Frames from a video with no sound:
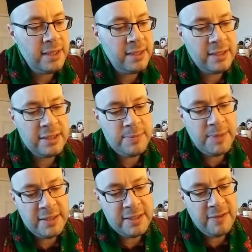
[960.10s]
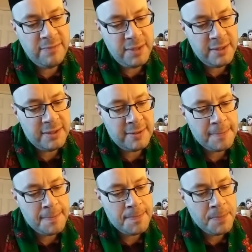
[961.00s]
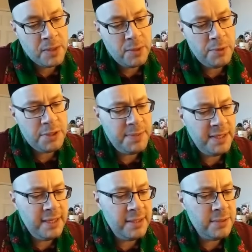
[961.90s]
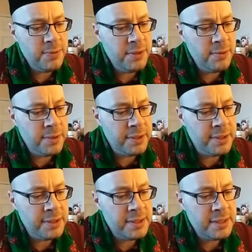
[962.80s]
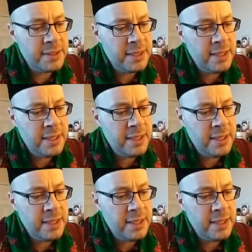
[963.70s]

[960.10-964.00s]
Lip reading: expansive meter, which begins with the words